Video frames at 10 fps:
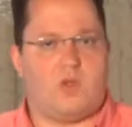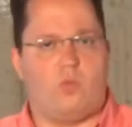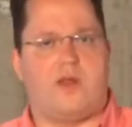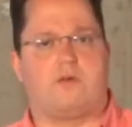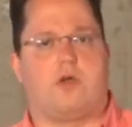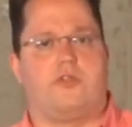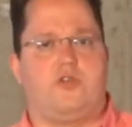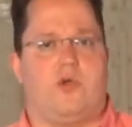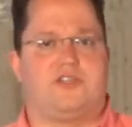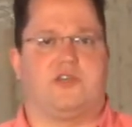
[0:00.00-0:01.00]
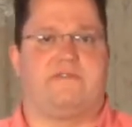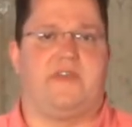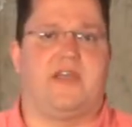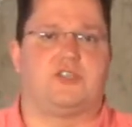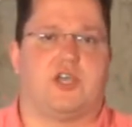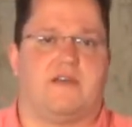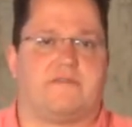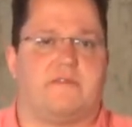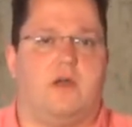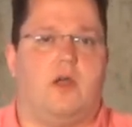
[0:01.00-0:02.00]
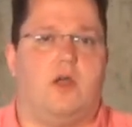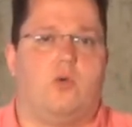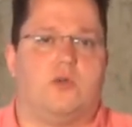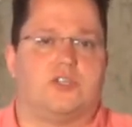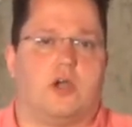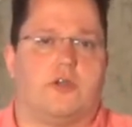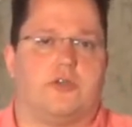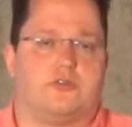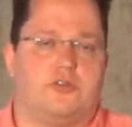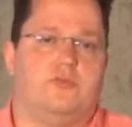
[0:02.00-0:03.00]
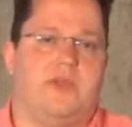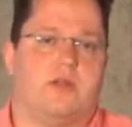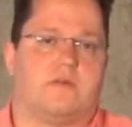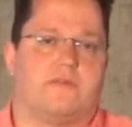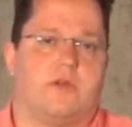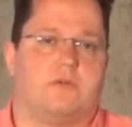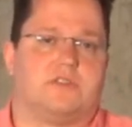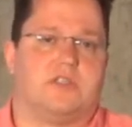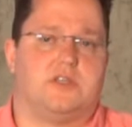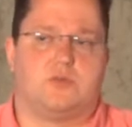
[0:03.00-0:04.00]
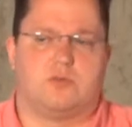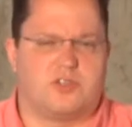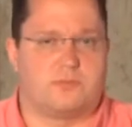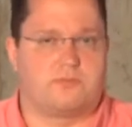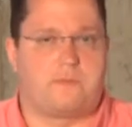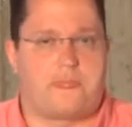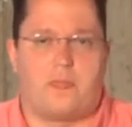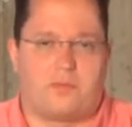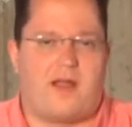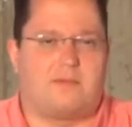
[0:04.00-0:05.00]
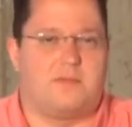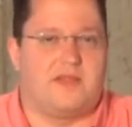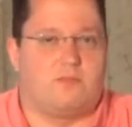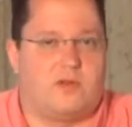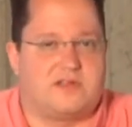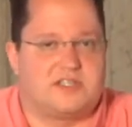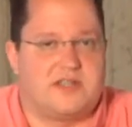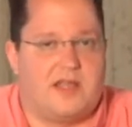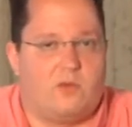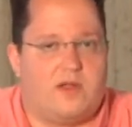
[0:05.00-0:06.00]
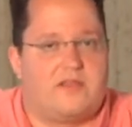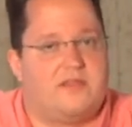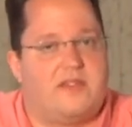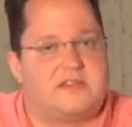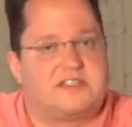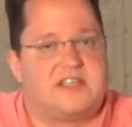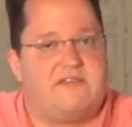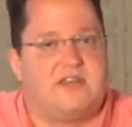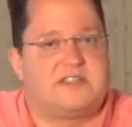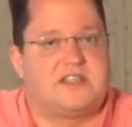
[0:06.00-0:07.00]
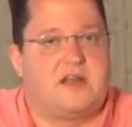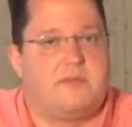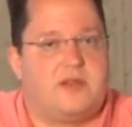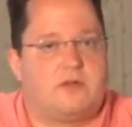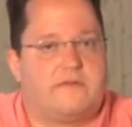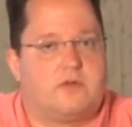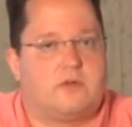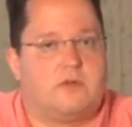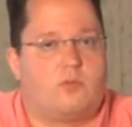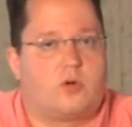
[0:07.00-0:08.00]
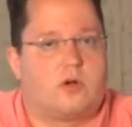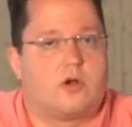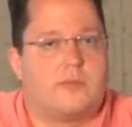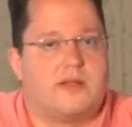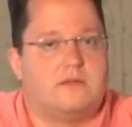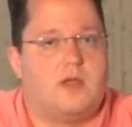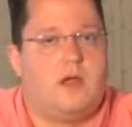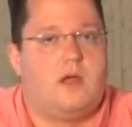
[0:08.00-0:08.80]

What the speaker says: what I'll call the UHF, VHF, which are your 2-meter frequencies, which are probably the one to stay with, and then the 70 centimeter if you're a little more urban.